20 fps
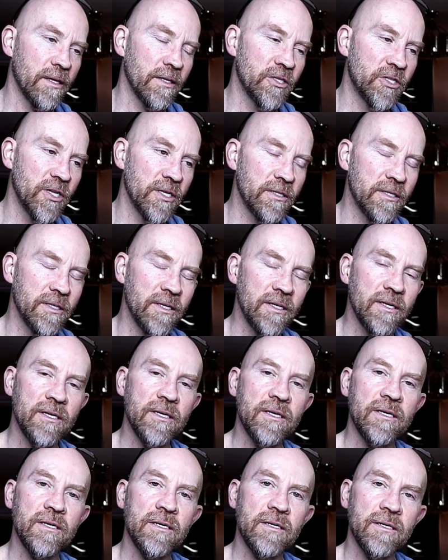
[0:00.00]
just
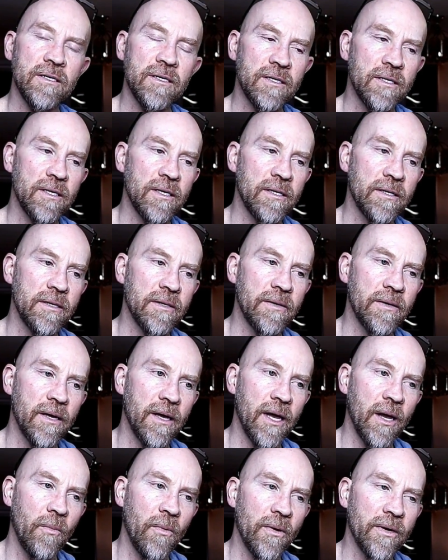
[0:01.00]

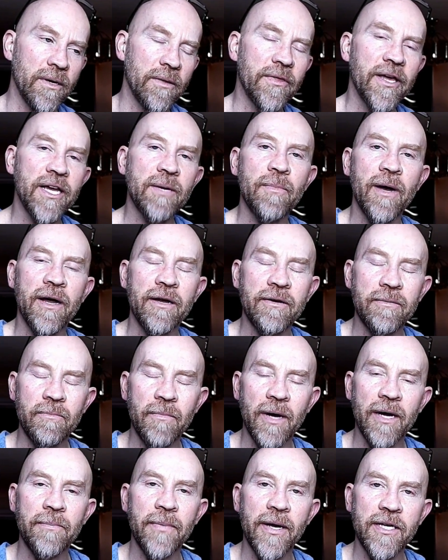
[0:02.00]
I want to thank
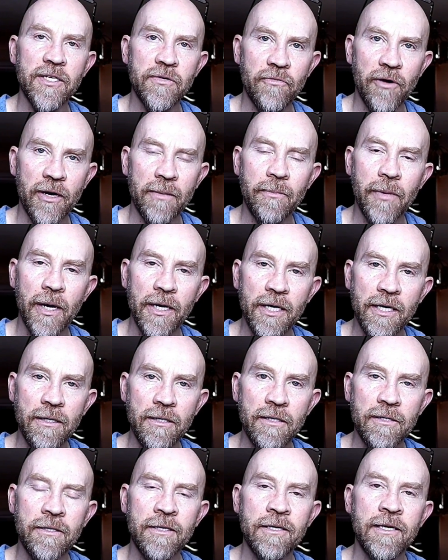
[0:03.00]
my best friend, Buddy,
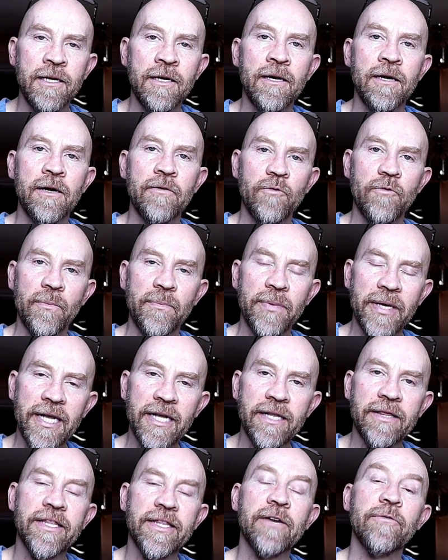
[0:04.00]
for
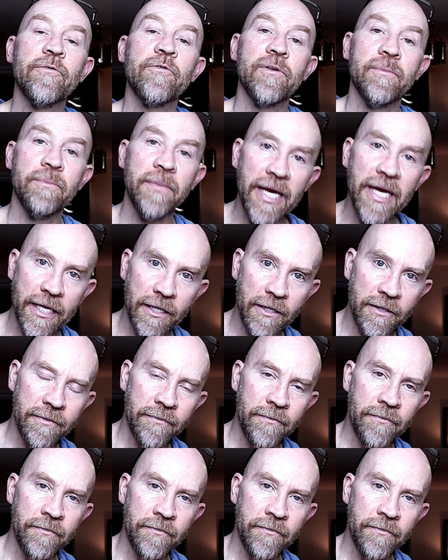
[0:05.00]
being there for me.